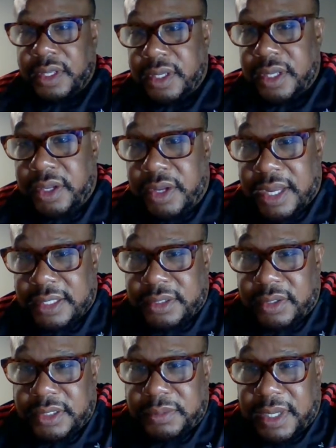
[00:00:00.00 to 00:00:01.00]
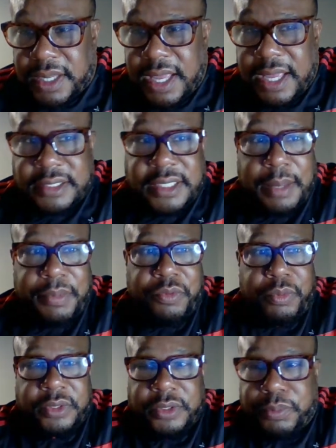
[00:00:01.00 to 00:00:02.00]
Here you guys go. This is my Cash App. If you
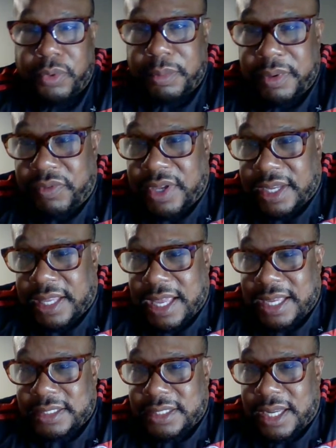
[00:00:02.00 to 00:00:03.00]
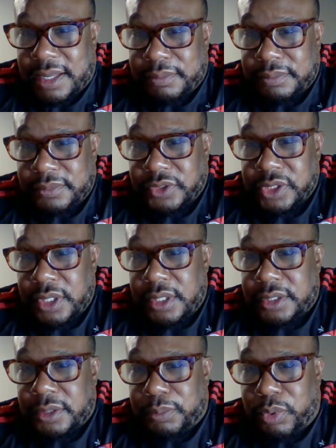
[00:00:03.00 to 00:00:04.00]
want to support me via Cash App,
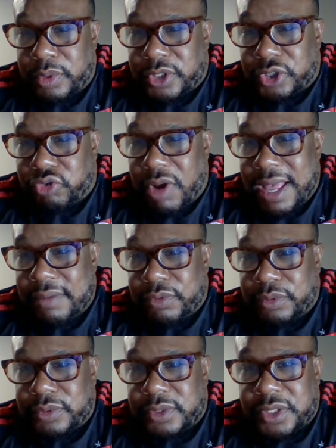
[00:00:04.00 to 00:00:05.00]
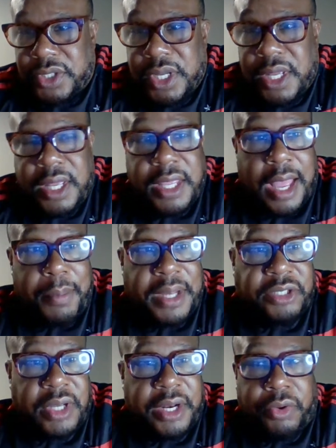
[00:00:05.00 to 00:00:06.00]
support the travels. Yeah, I
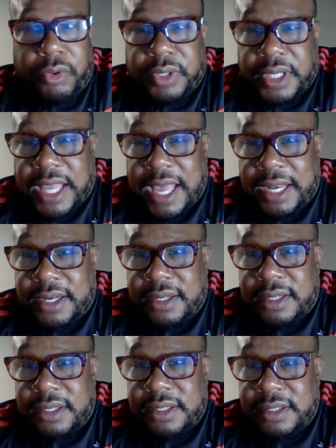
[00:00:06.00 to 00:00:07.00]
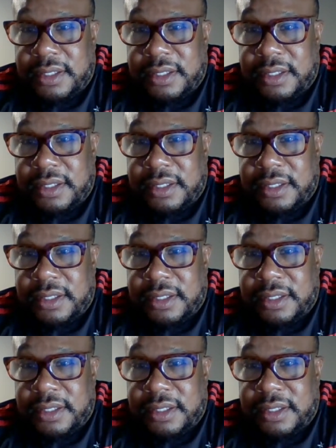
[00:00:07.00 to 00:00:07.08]
might try to go to Canada